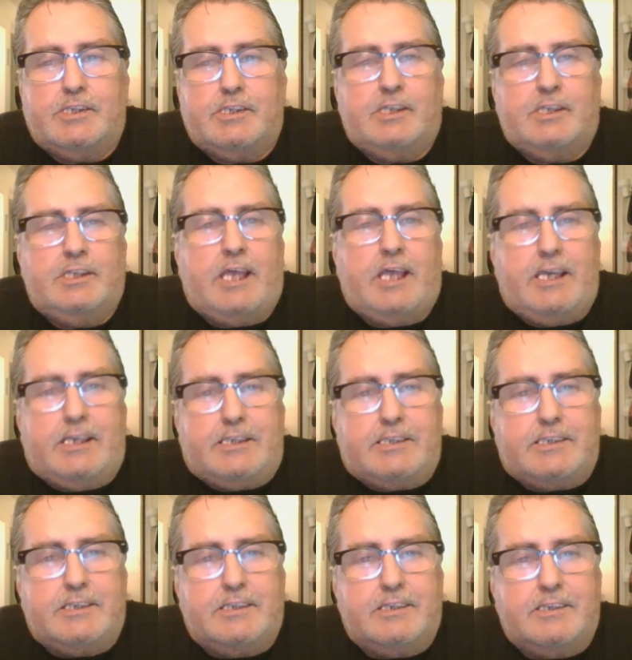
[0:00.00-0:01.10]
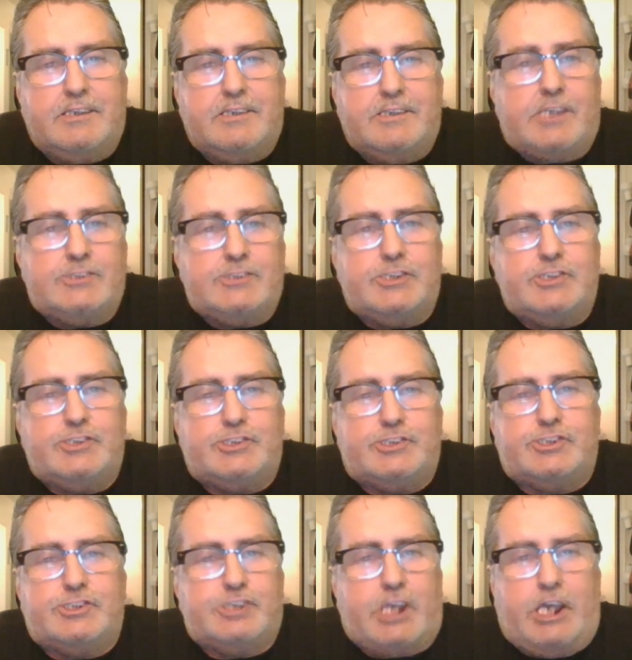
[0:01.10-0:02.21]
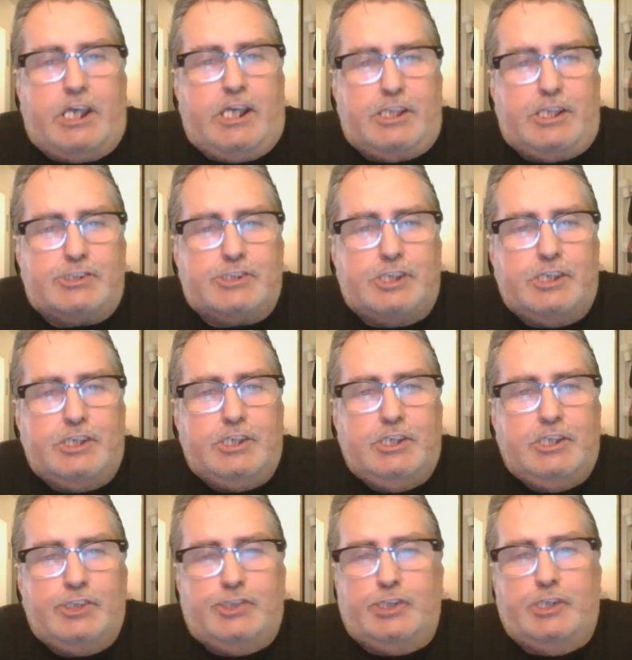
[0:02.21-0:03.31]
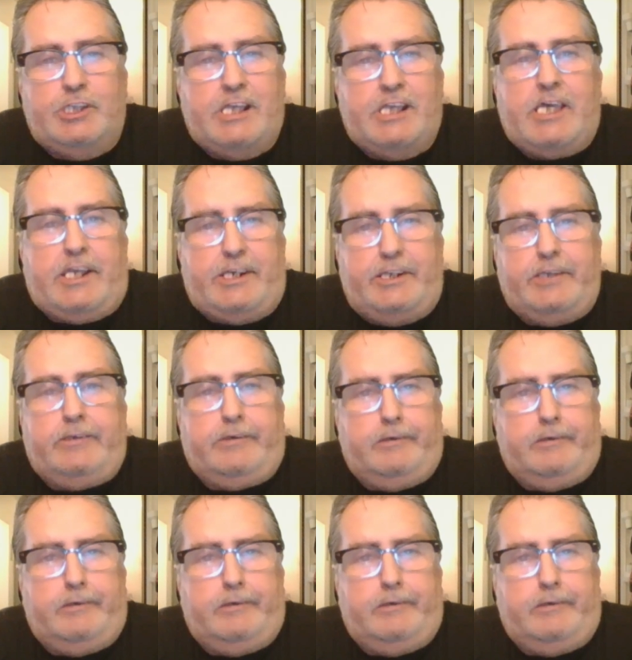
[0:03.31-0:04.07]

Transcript: light doesn't change into lead.